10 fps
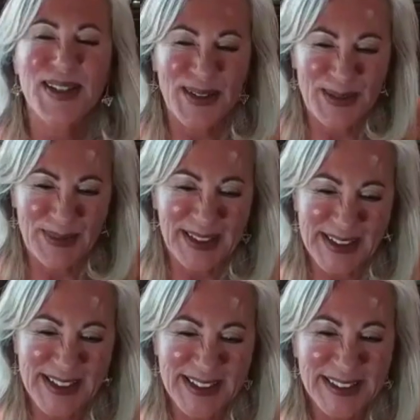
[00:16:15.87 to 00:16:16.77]
Thank you so
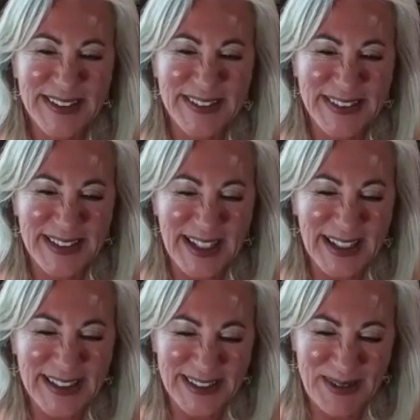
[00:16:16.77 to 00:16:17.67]
much. Good
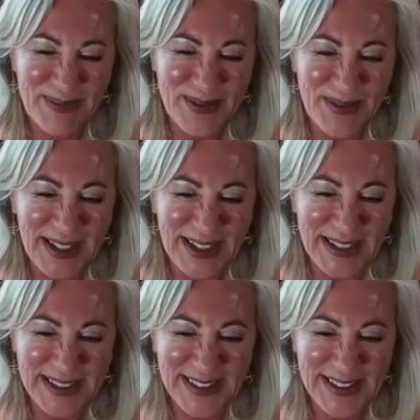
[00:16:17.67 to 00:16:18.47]
day. Bye-bye.